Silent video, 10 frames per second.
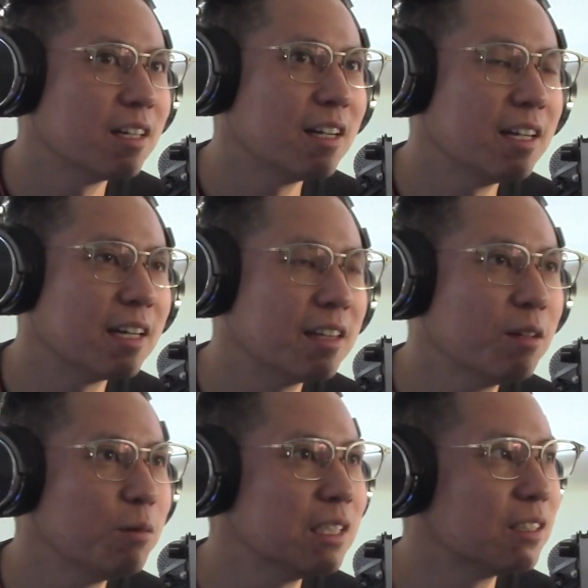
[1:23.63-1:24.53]
and I think
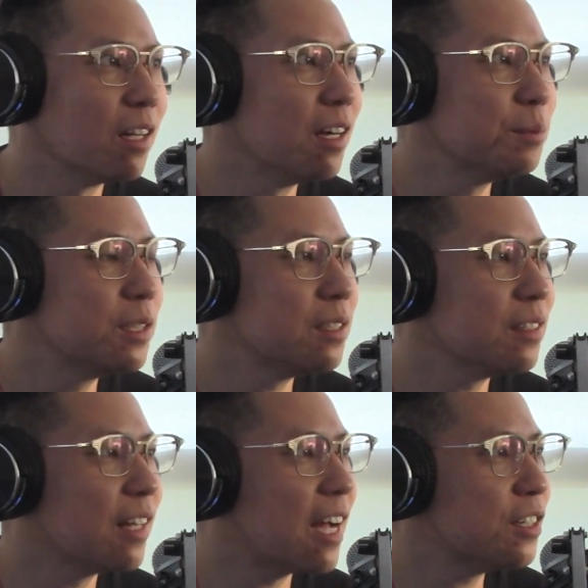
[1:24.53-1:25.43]
we stopped
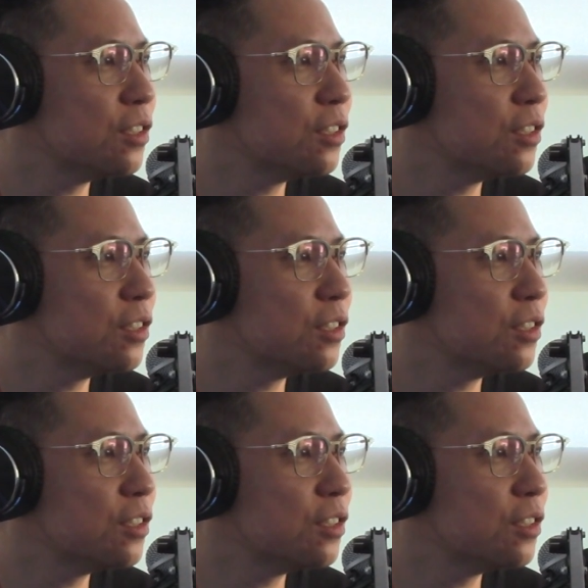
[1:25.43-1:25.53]
last